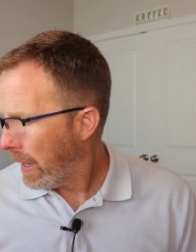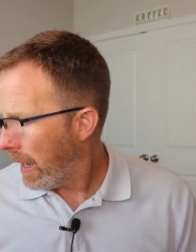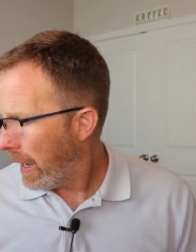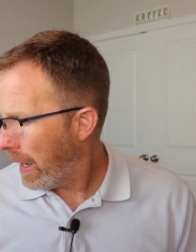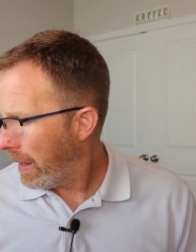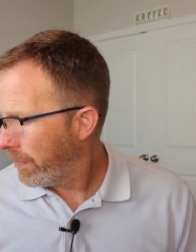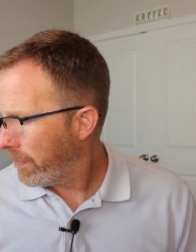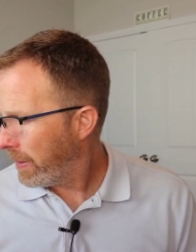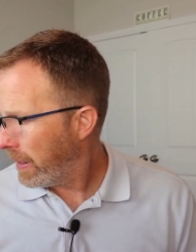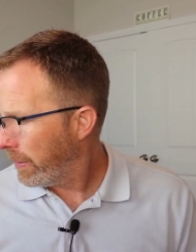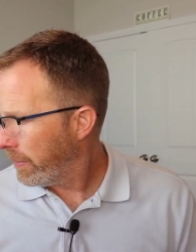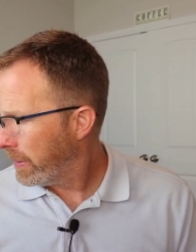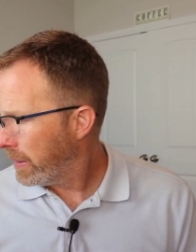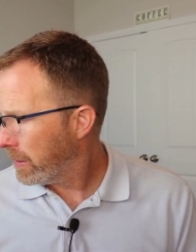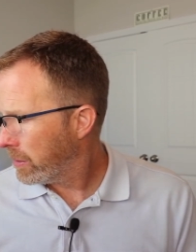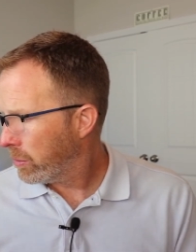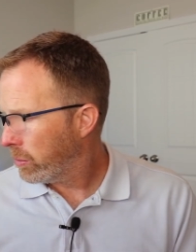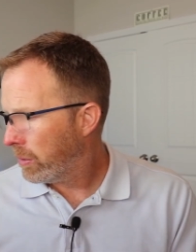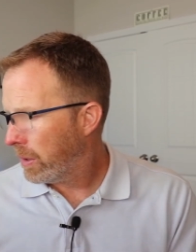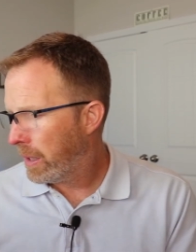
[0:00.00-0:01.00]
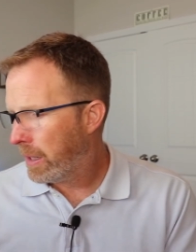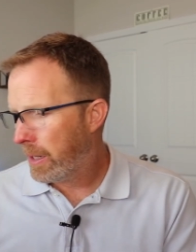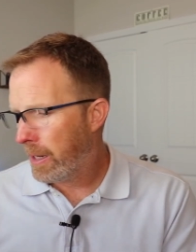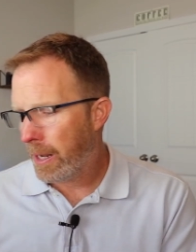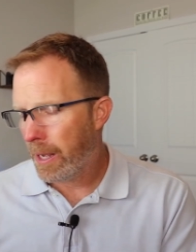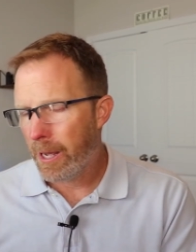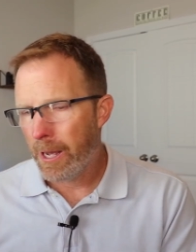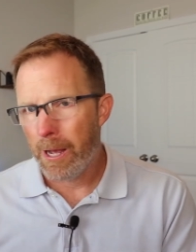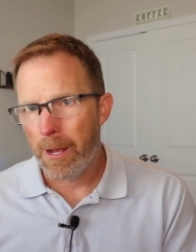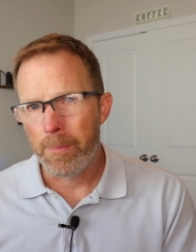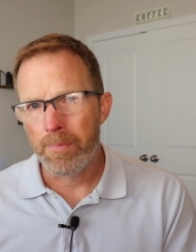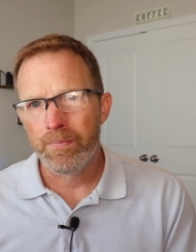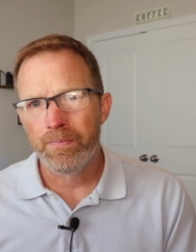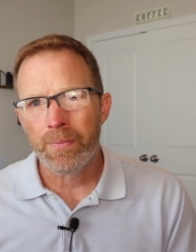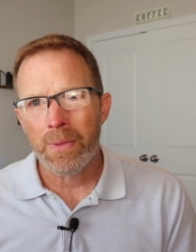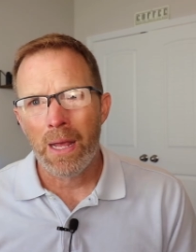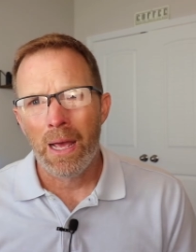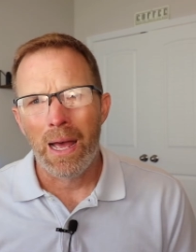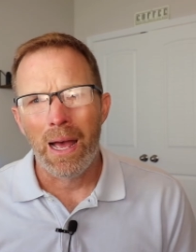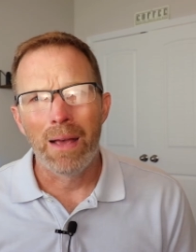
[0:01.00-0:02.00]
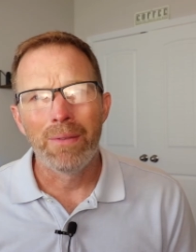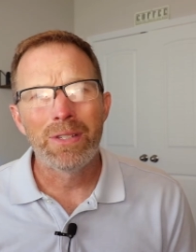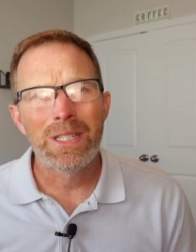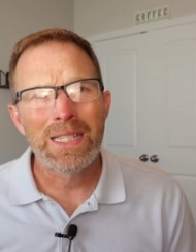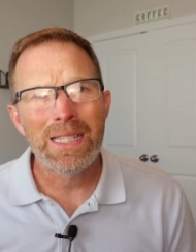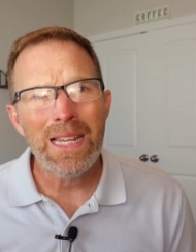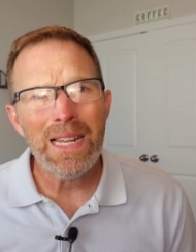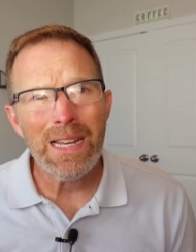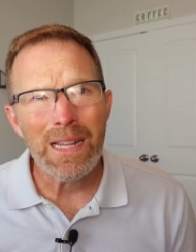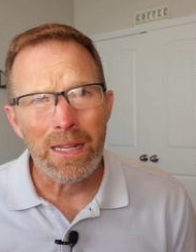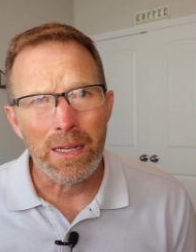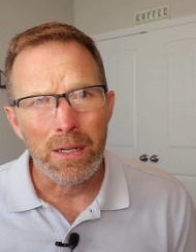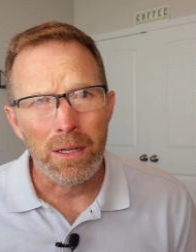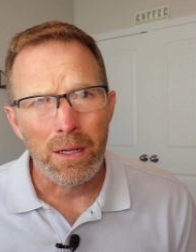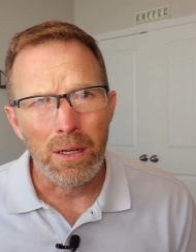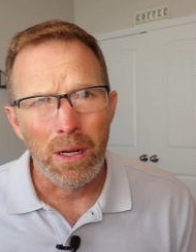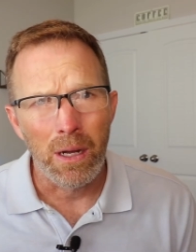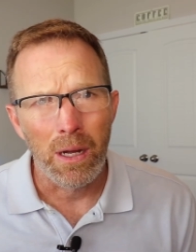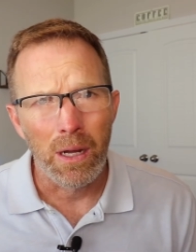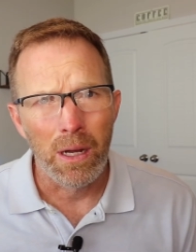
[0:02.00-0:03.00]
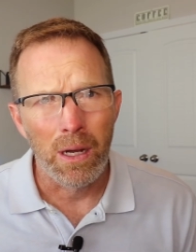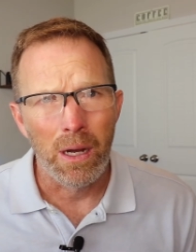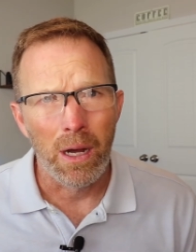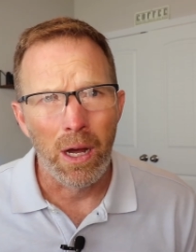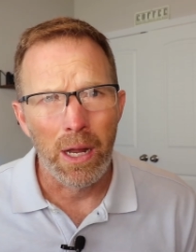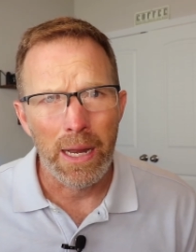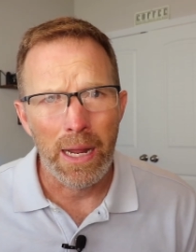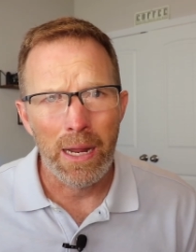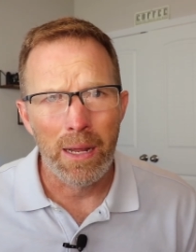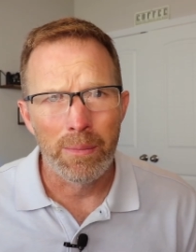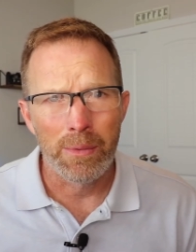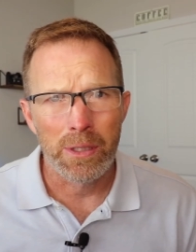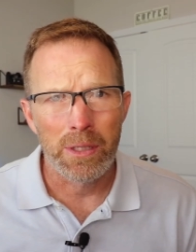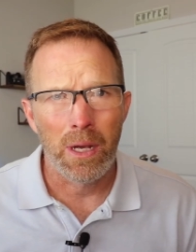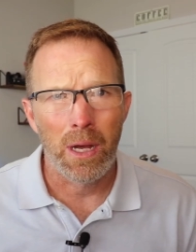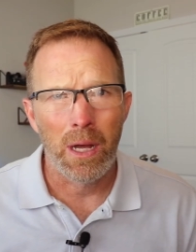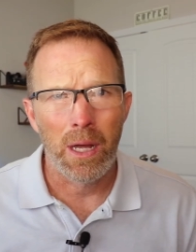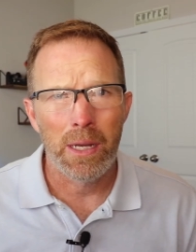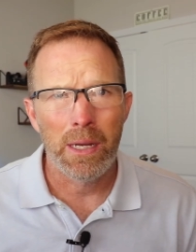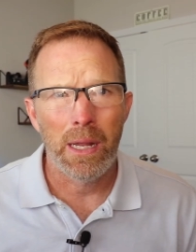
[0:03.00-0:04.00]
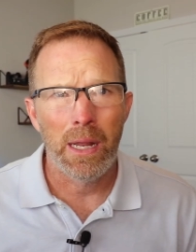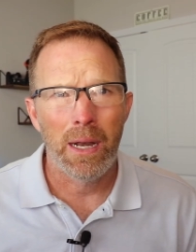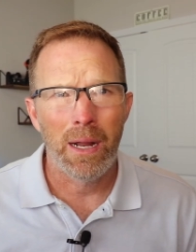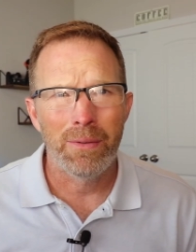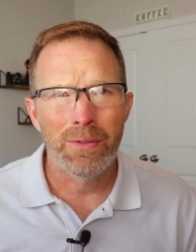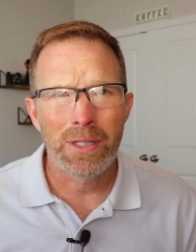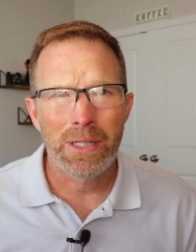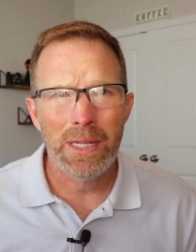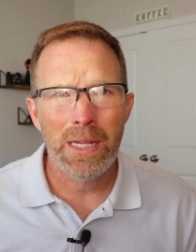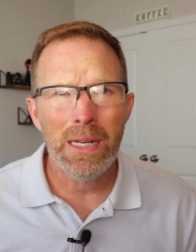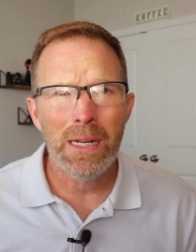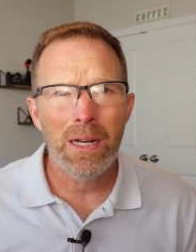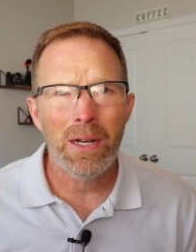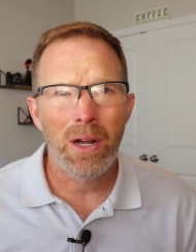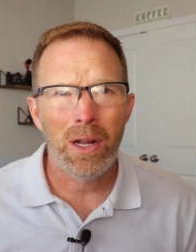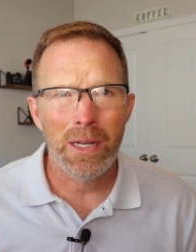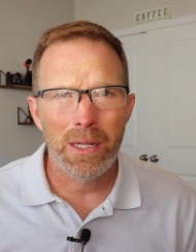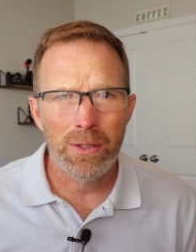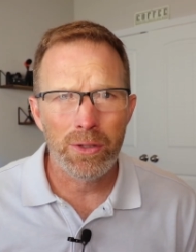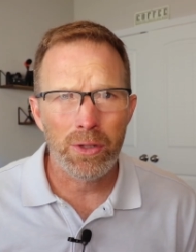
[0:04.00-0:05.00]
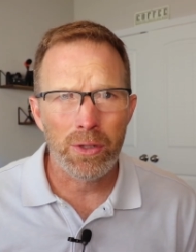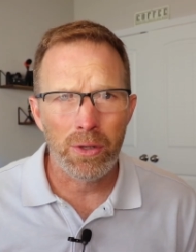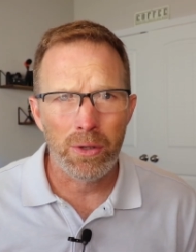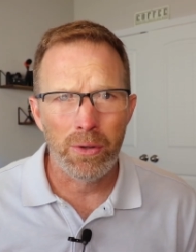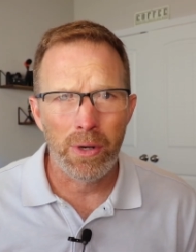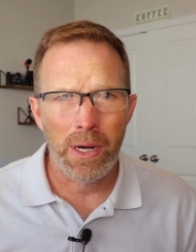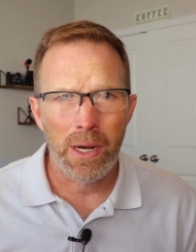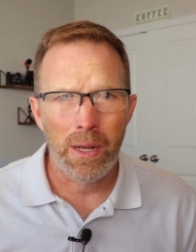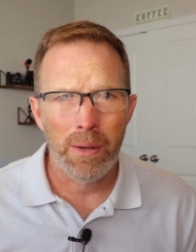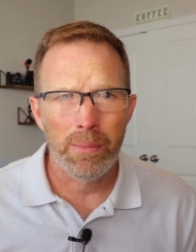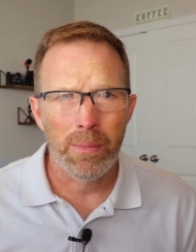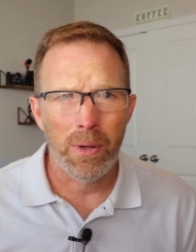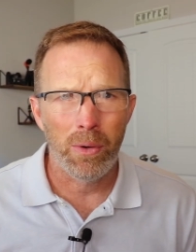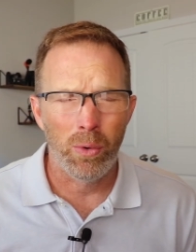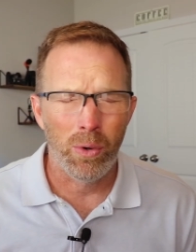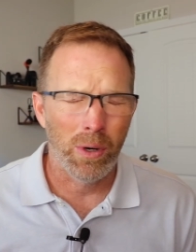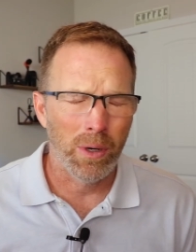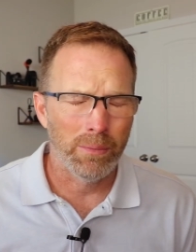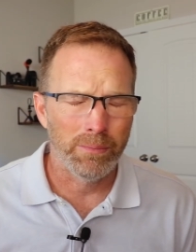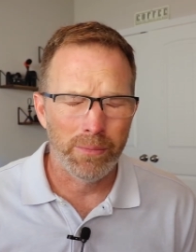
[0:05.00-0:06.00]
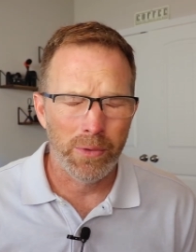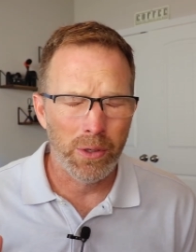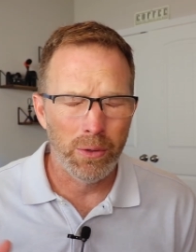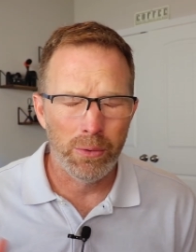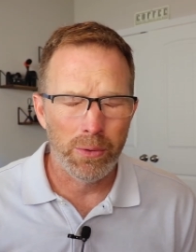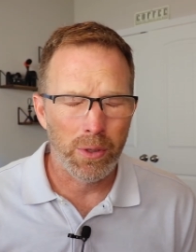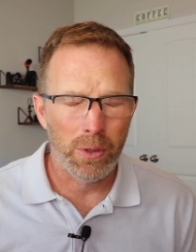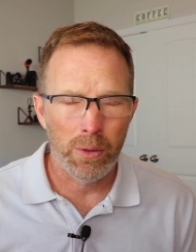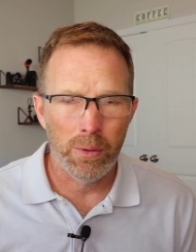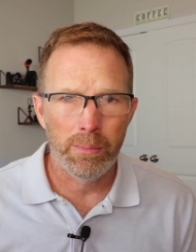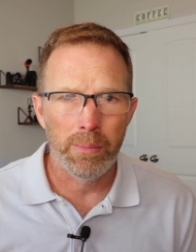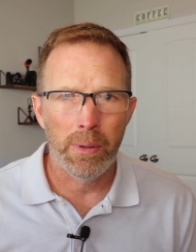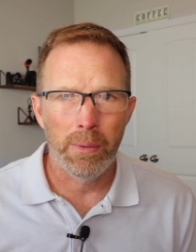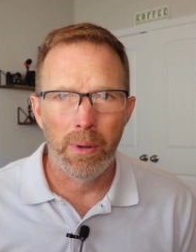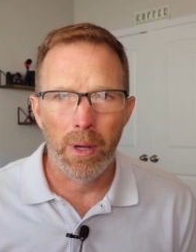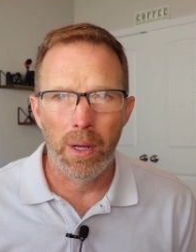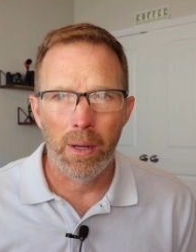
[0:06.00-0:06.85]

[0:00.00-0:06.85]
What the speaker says: I found this one, I've seen it on Amazon, and I've seen it on Instagram or YouTube.